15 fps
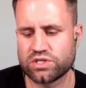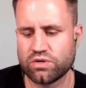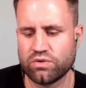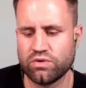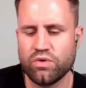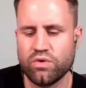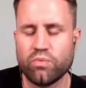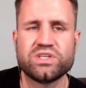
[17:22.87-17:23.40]

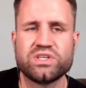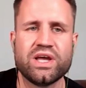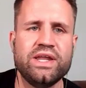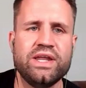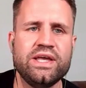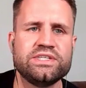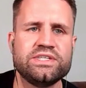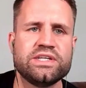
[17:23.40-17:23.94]
So was it an
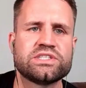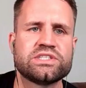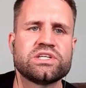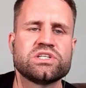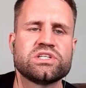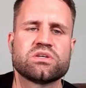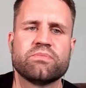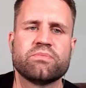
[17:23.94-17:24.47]
easy
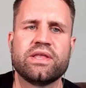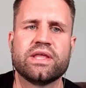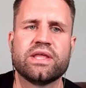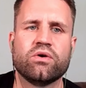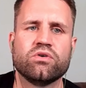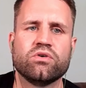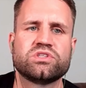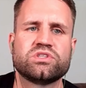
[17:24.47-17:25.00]
decision to make
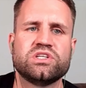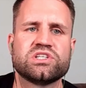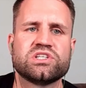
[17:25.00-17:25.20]
then, or did